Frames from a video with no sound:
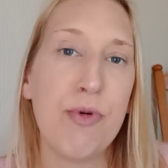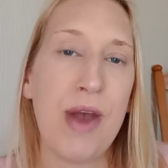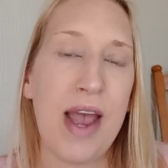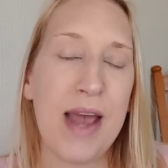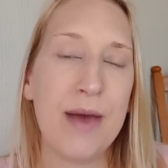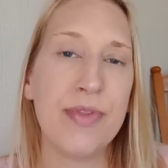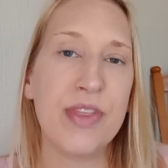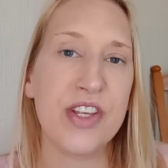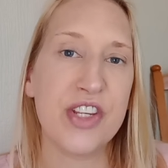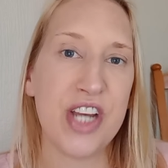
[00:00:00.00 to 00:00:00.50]

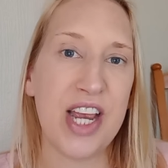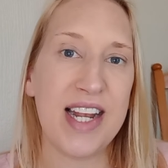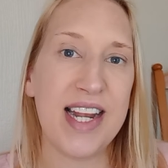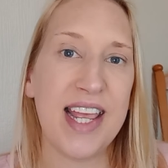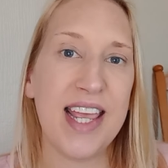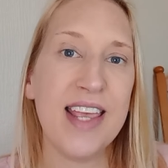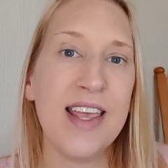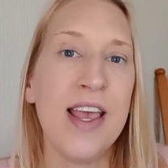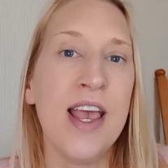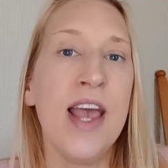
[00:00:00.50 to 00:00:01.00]
out the
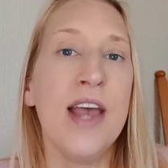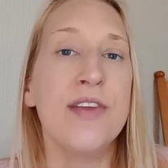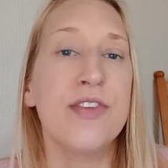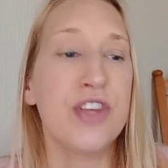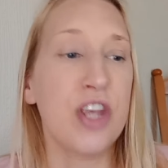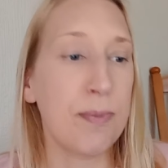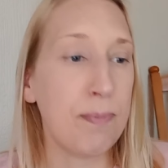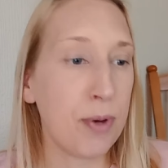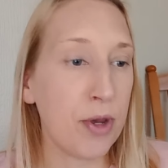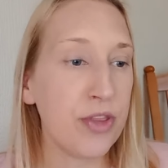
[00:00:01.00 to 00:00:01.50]
jelly.
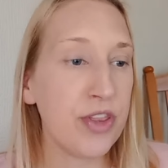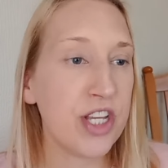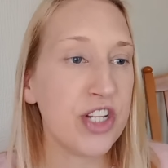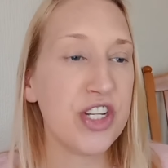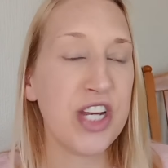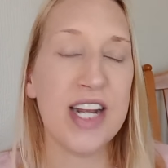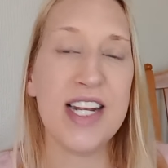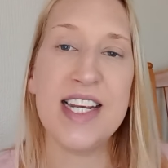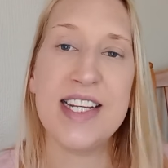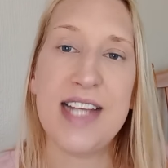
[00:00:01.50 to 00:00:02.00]
She put the
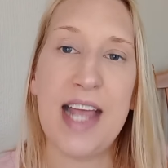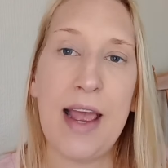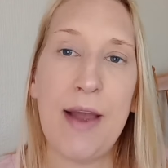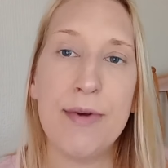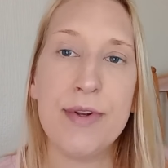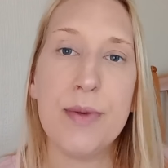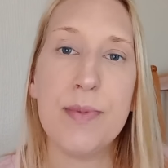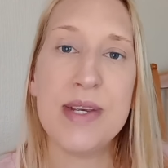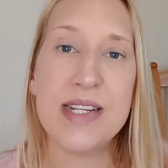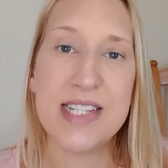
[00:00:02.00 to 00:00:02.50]
jelly
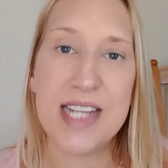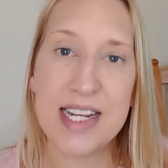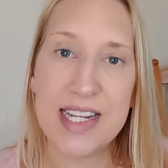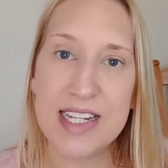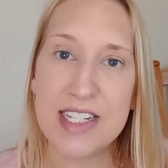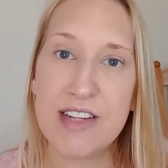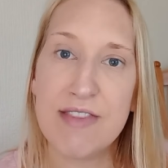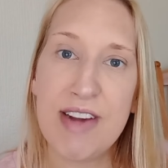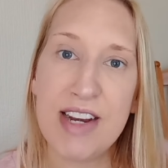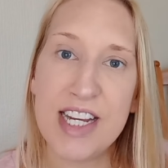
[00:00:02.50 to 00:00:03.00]
down and we said,
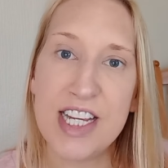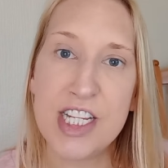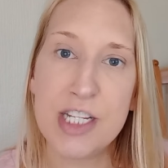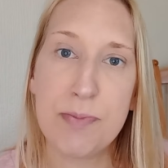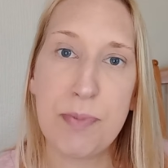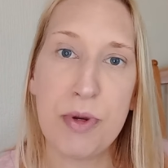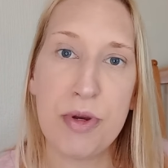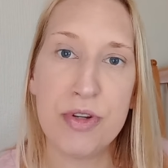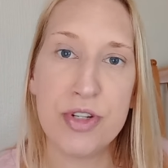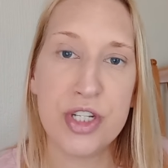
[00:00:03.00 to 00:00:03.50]
is there any
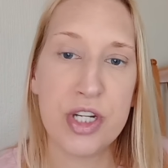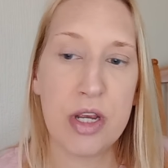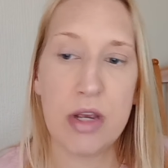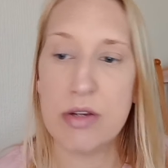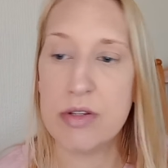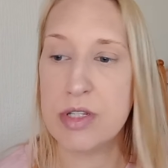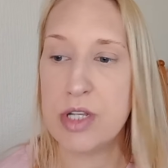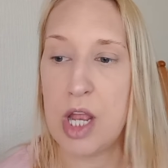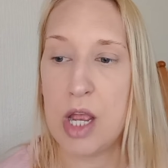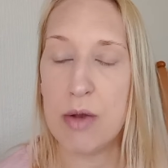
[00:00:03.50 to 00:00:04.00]
spoons? She
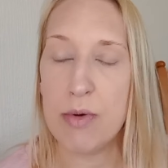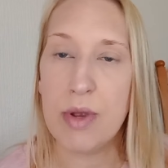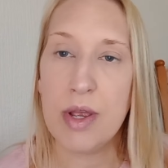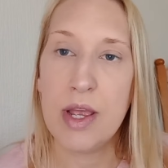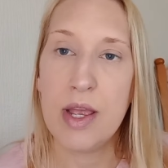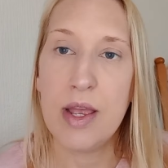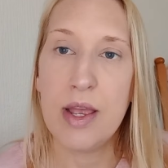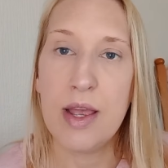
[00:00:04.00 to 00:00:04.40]
goes, no.